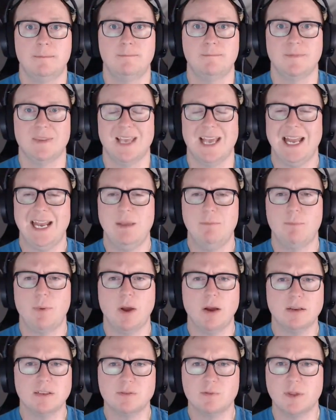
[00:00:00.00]
any
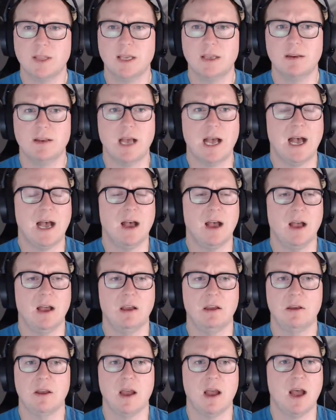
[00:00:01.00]
bugs with it?
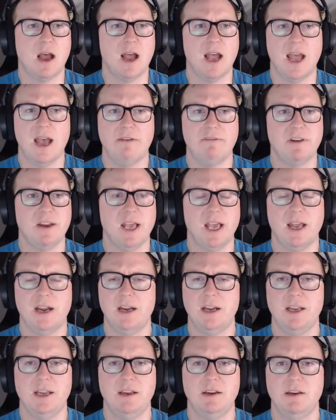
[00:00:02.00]
I haven't had
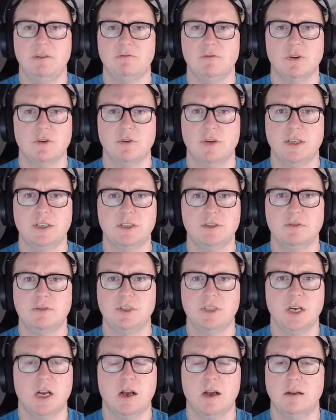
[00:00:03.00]
any real issues,
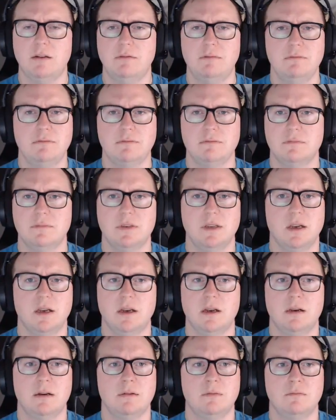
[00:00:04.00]
John.
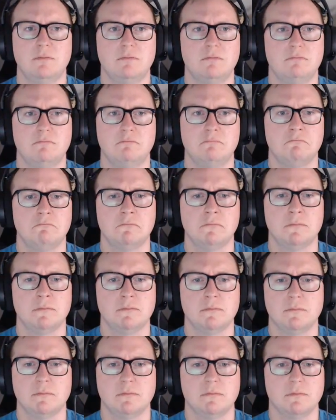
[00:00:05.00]
You
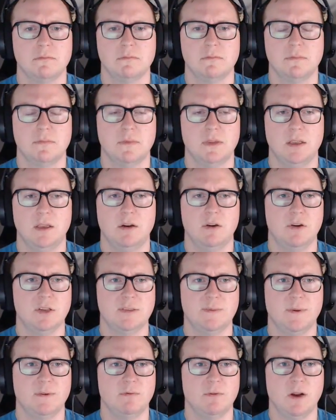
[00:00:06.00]
know,
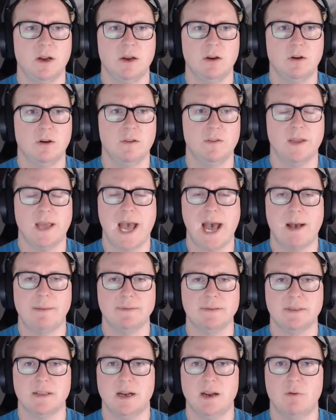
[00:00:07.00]
it's been running all the
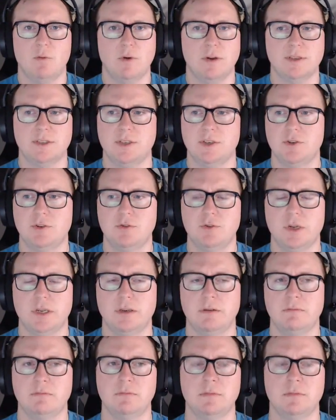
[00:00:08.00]
apps that I want to, and